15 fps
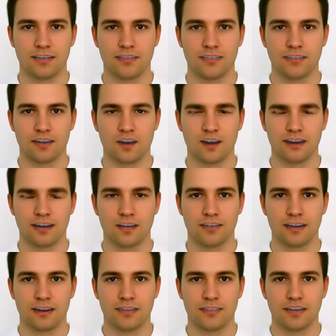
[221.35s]
Notice that
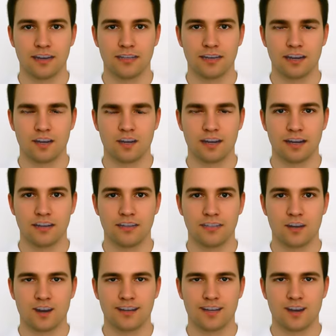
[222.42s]
this definition
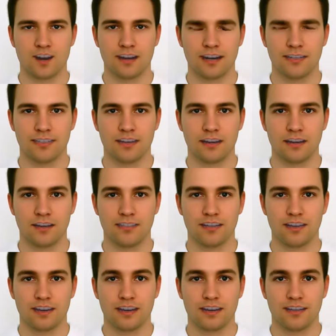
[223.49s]
includes one who is
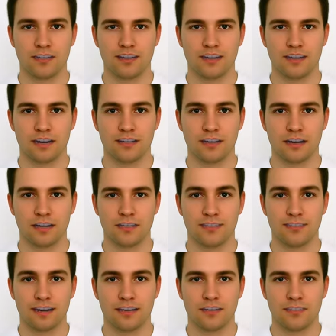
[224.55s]
employed in conducting a
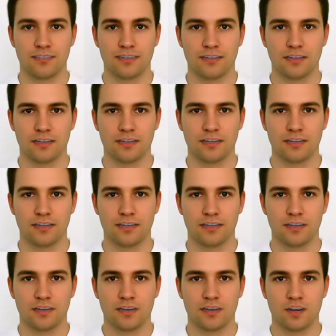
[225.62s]
vehicle.
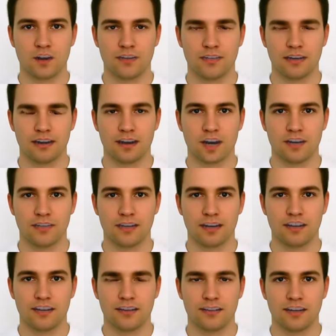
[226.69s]
It should be
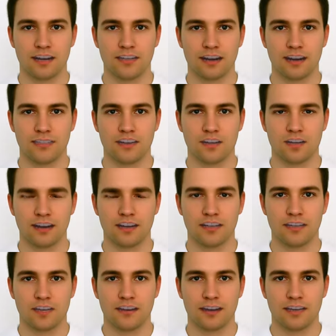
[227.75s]
self-evident that this person
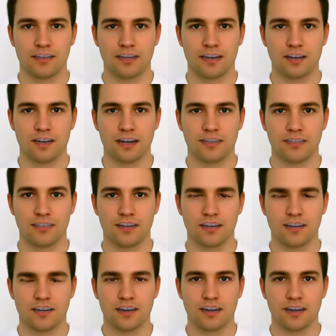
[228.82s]
could not be
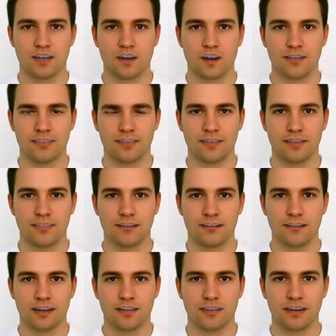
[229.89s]
traveling on a journey,
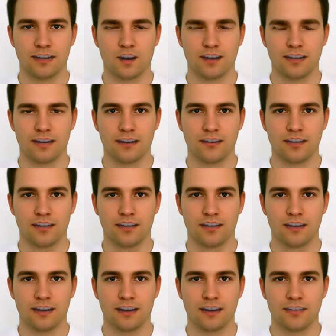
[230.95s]
but is using the
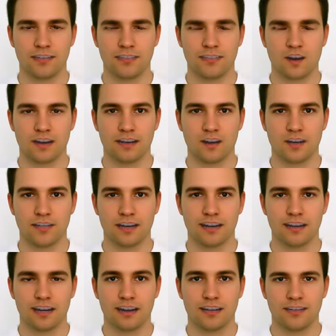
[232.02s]
road as a place of
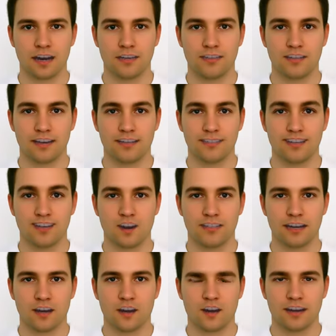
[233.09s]
business. Operator.
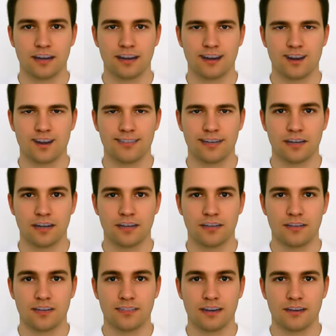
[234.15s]
Today we assume that a
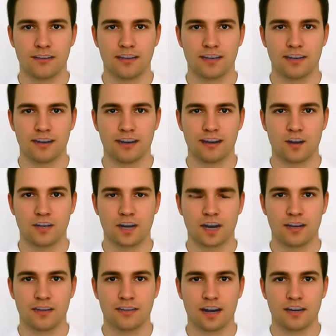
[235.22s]
traveler is a
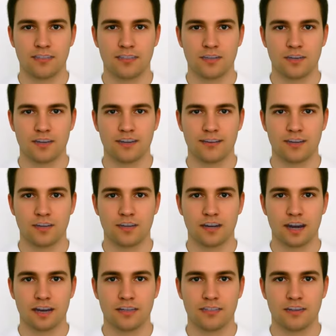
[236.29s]
driver, and a
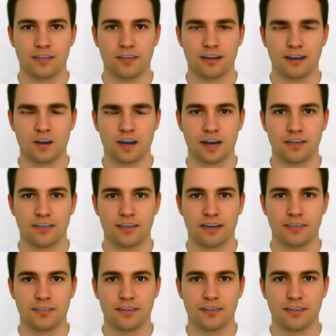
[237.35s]
driver is an
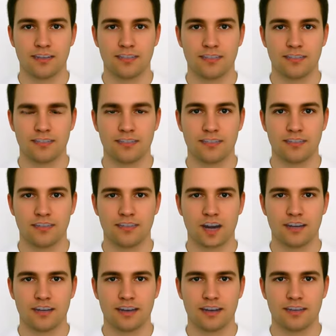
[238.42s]
operator.
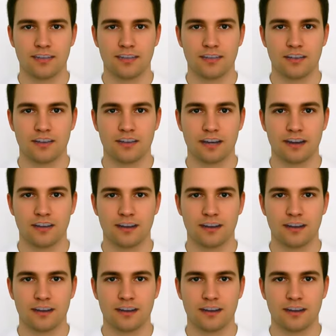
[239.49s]
However, this